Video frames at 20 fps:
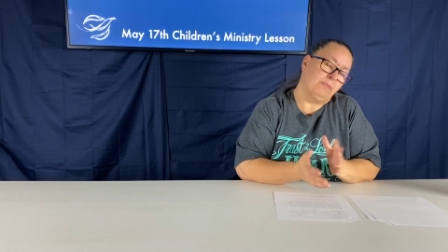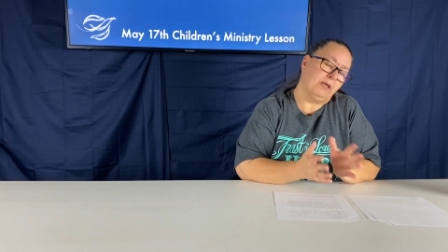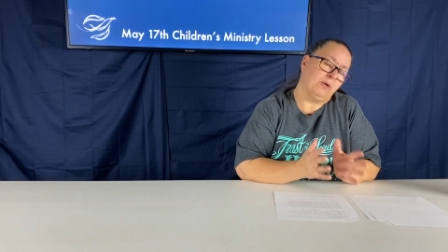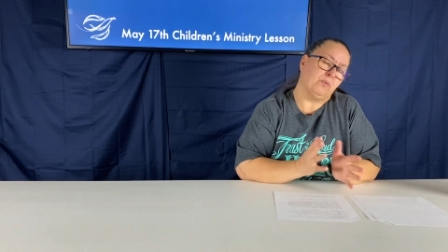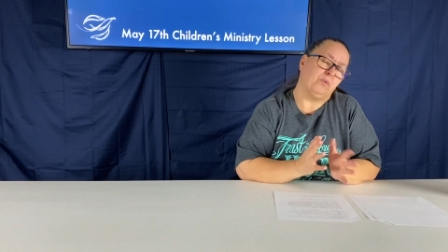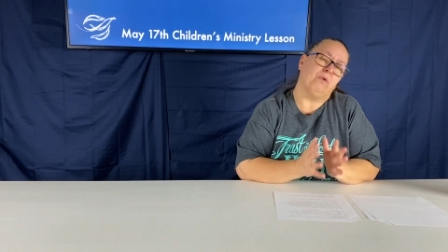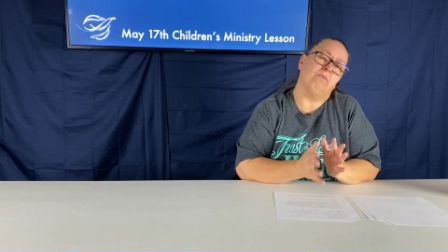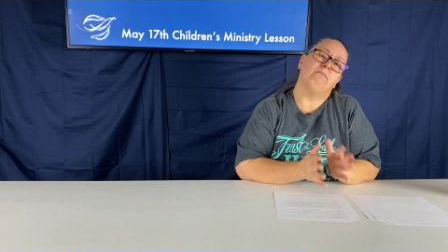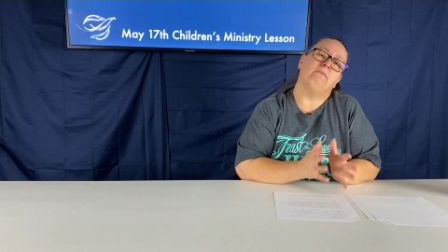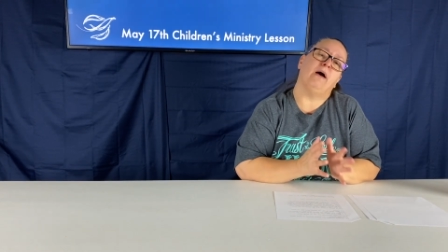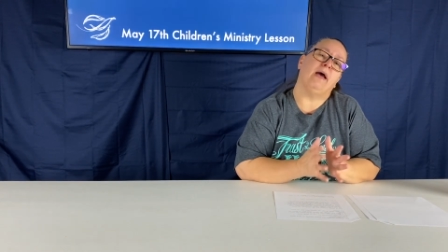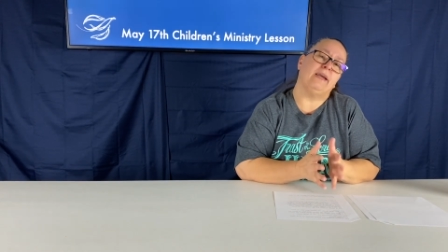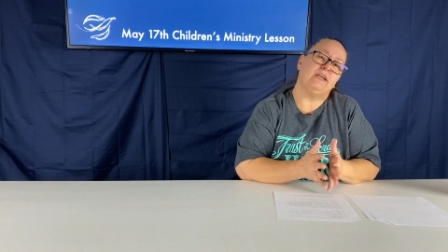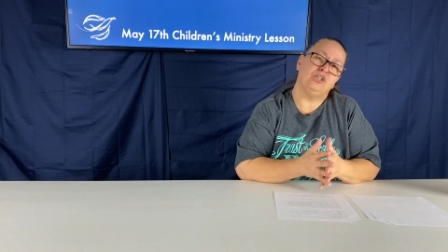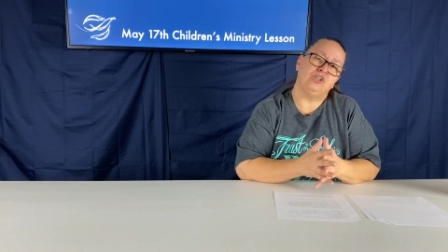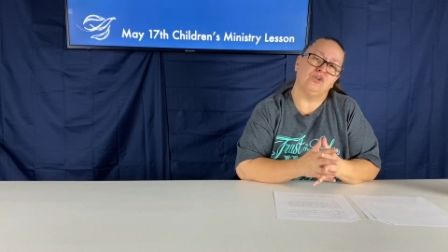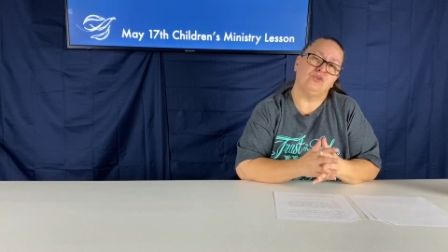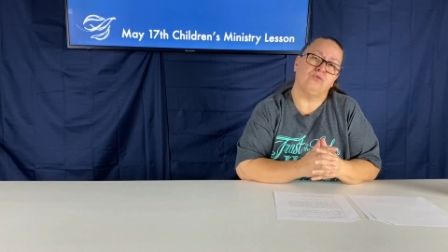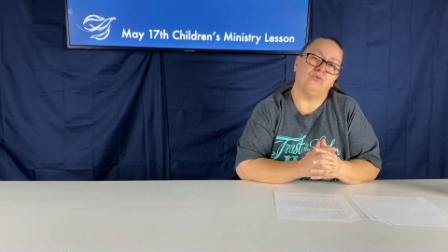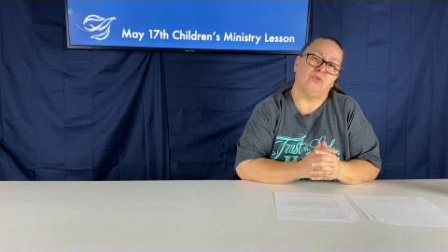be a
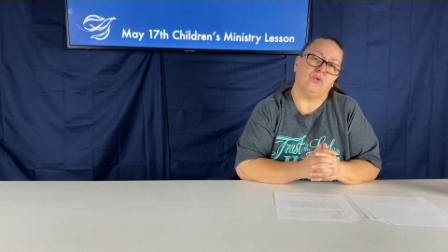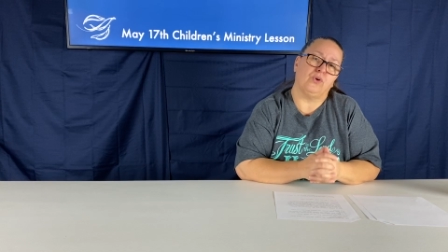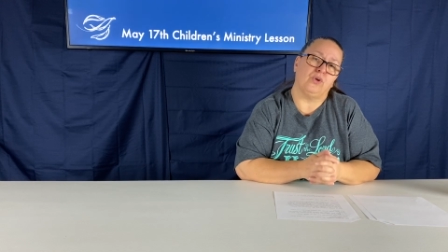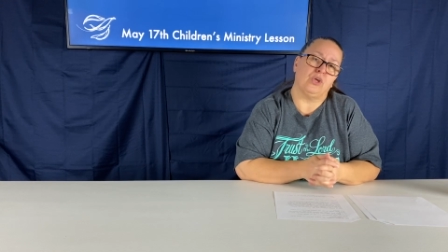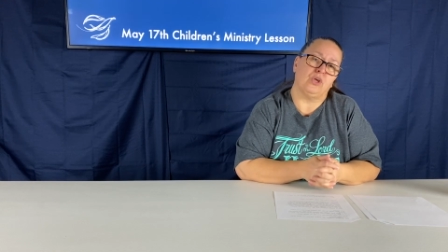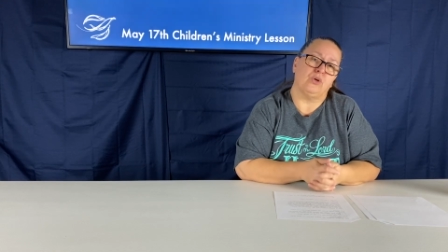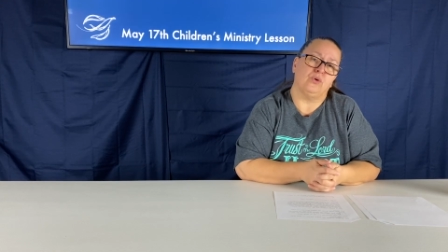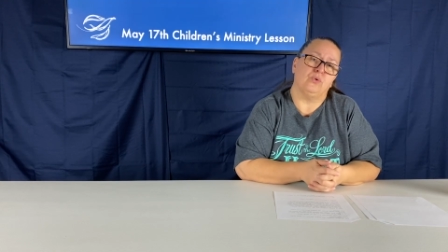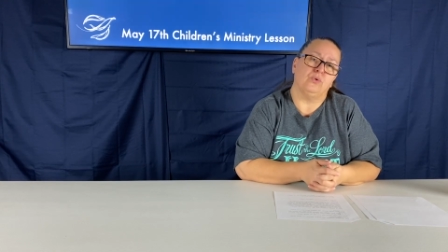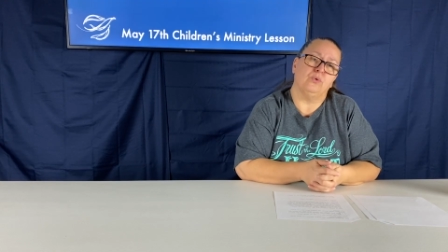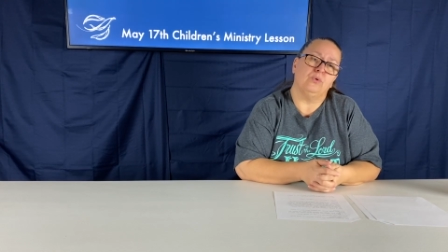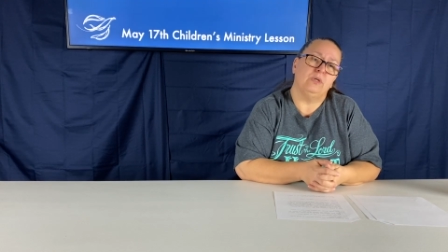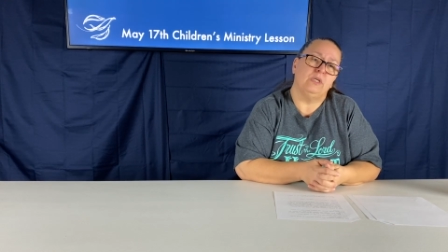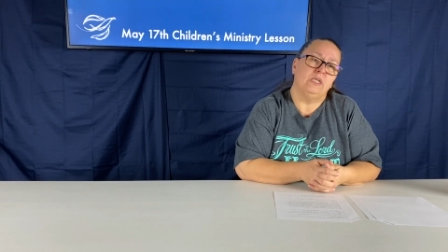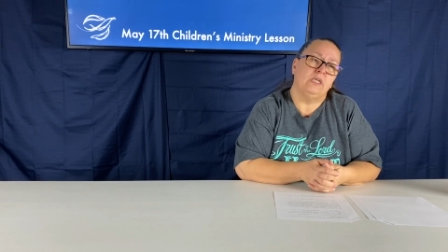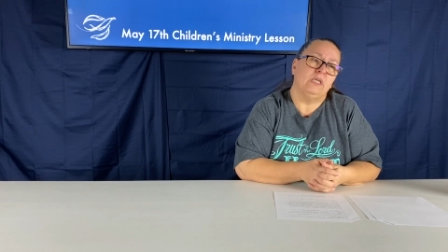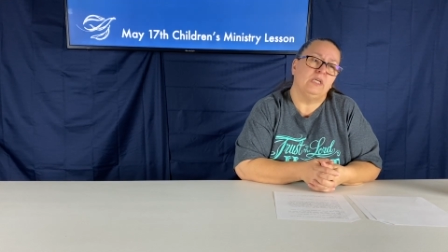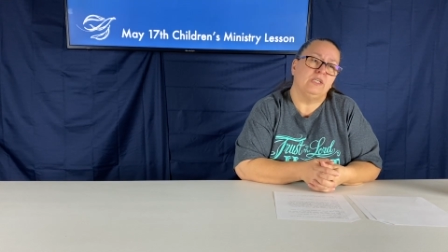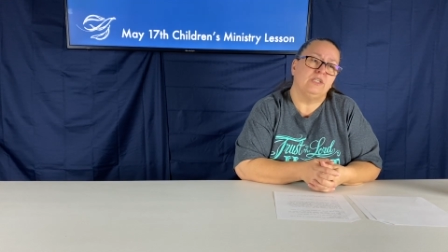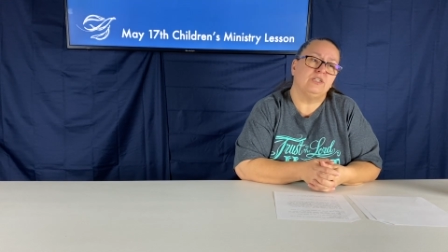reminder for you
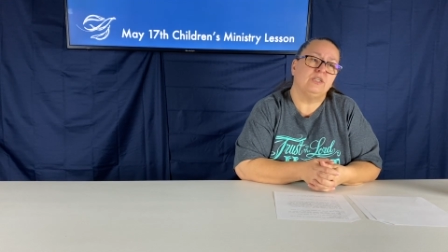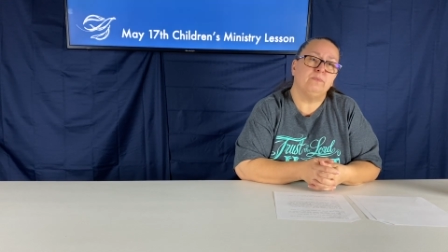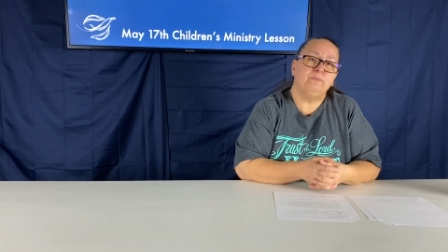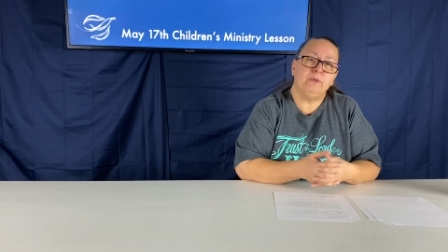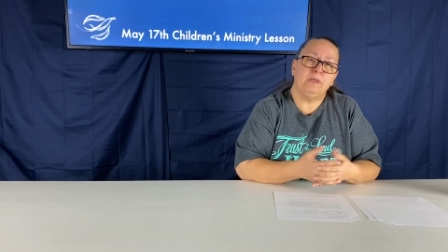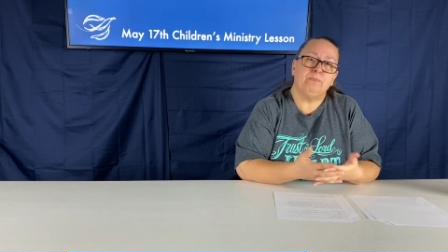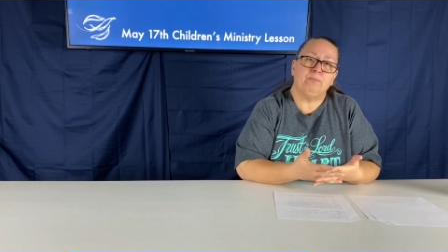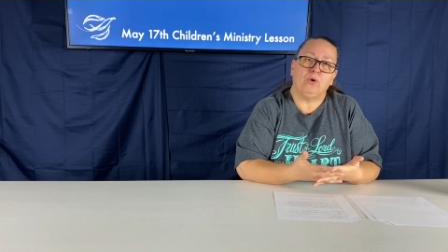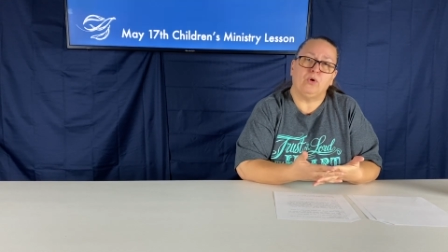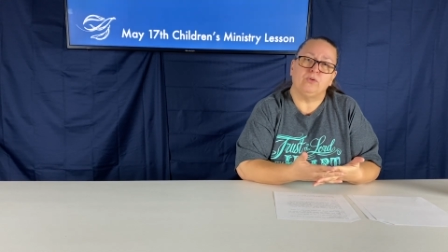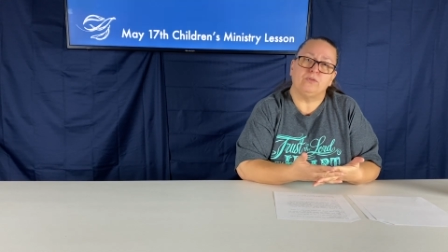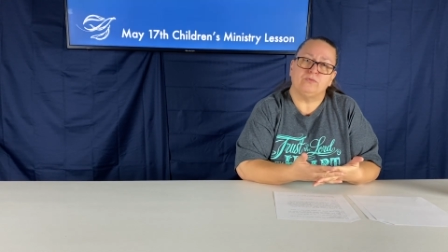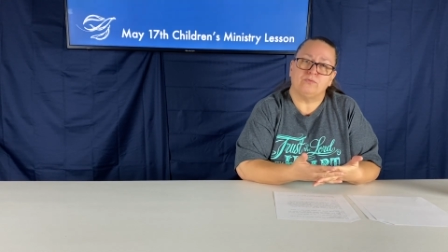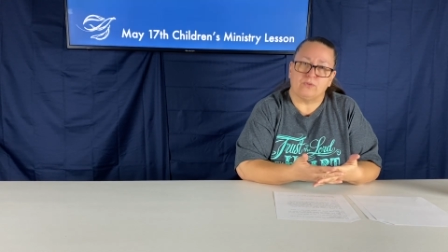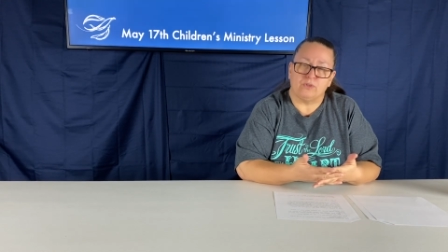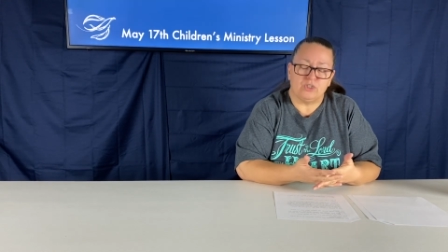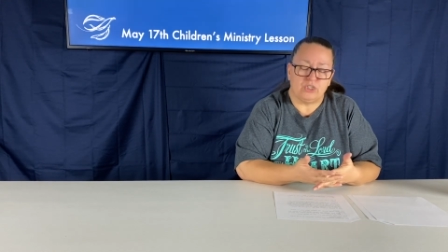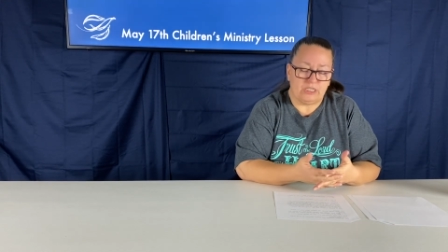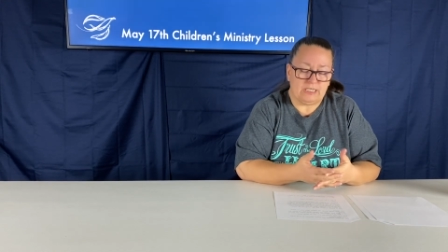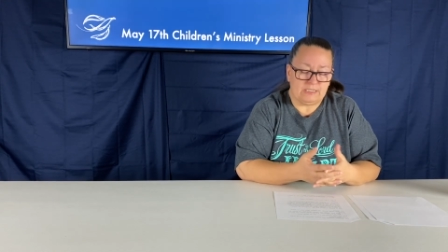to be bold
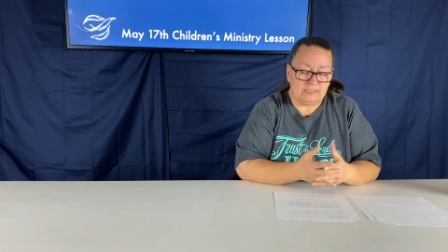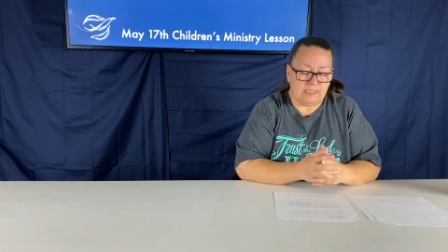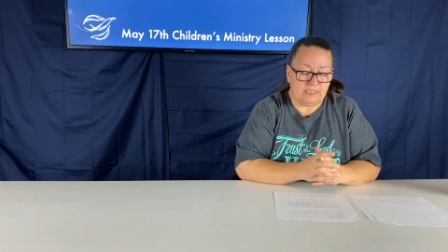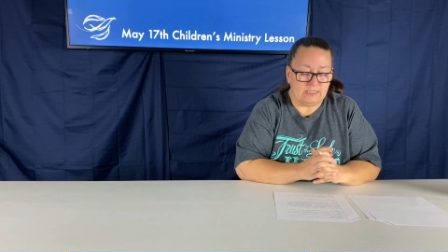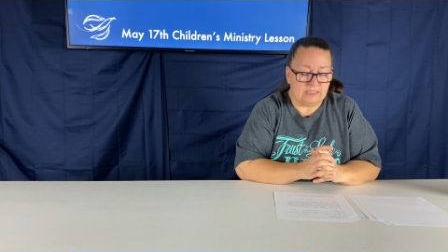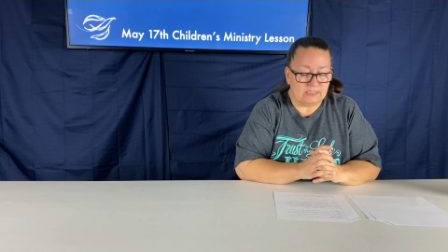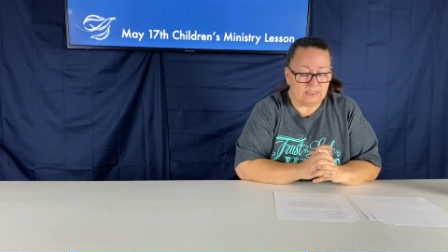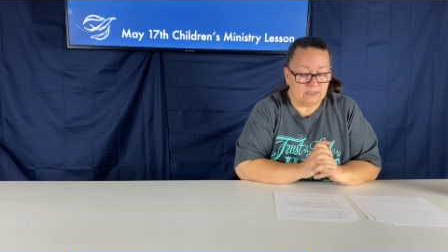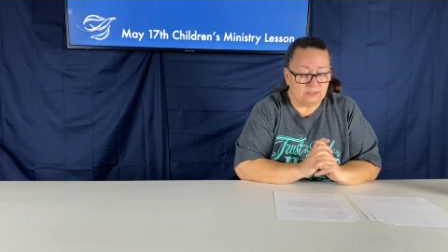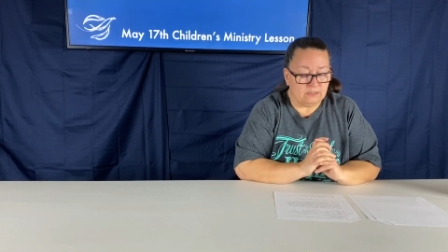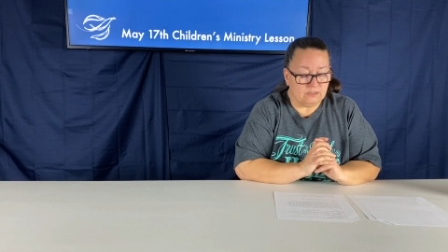for Jesus.